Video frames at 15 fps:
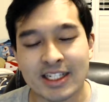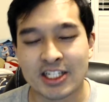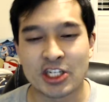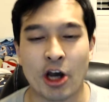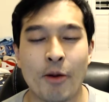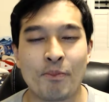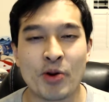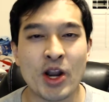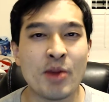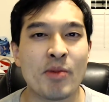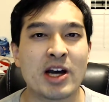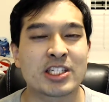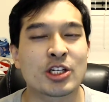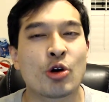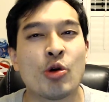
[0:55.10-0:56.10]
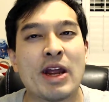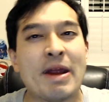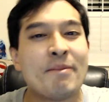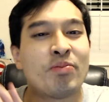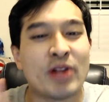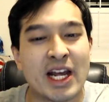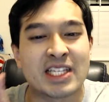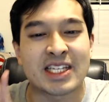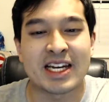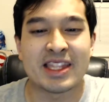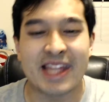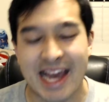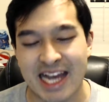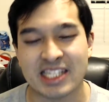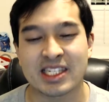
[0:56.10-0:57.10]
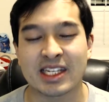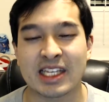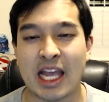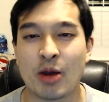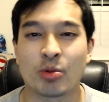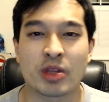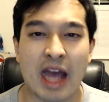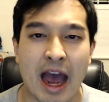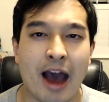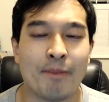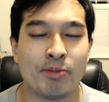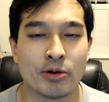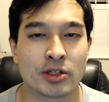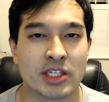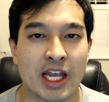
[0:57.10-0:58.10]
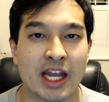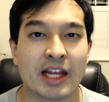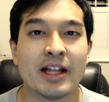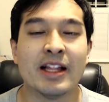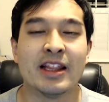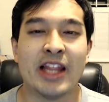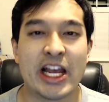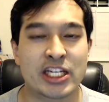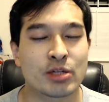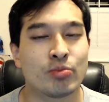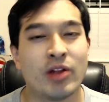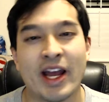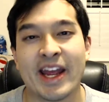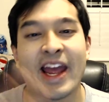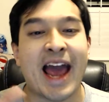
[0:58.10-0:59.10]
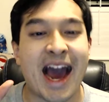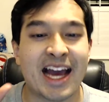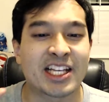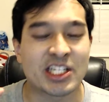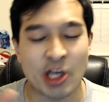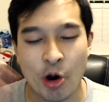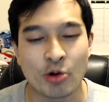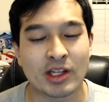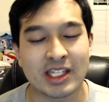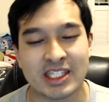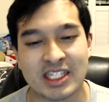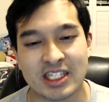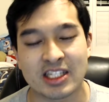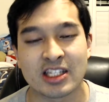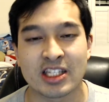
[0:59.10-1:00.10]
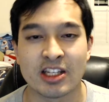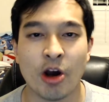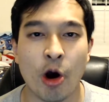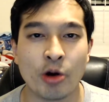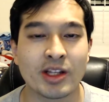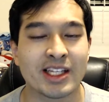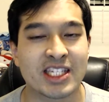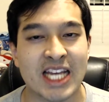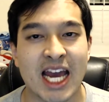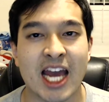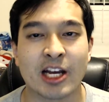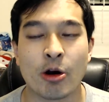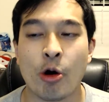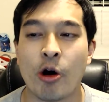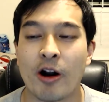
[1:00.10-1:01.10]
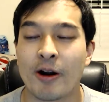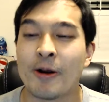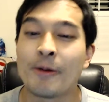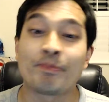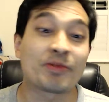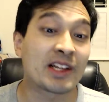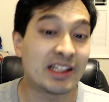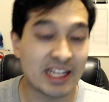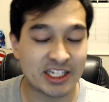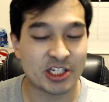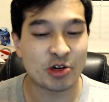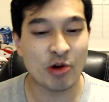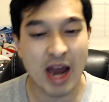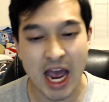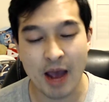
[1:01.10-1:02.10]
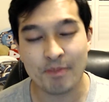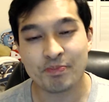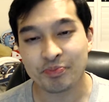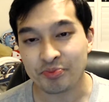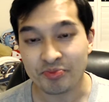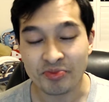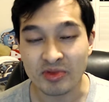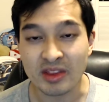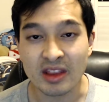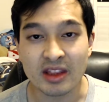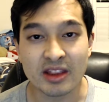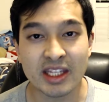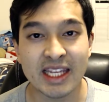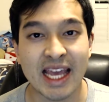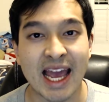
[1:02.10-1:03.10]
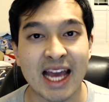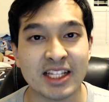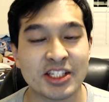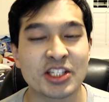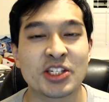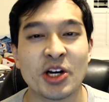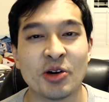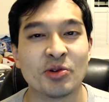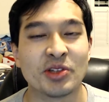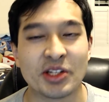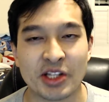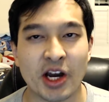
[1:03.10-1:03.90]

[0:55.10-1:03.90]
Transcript: So pretty much Queen plays a nasty game with Apu saying, let's play ice Oni Oni tag or let's grab the antidote, you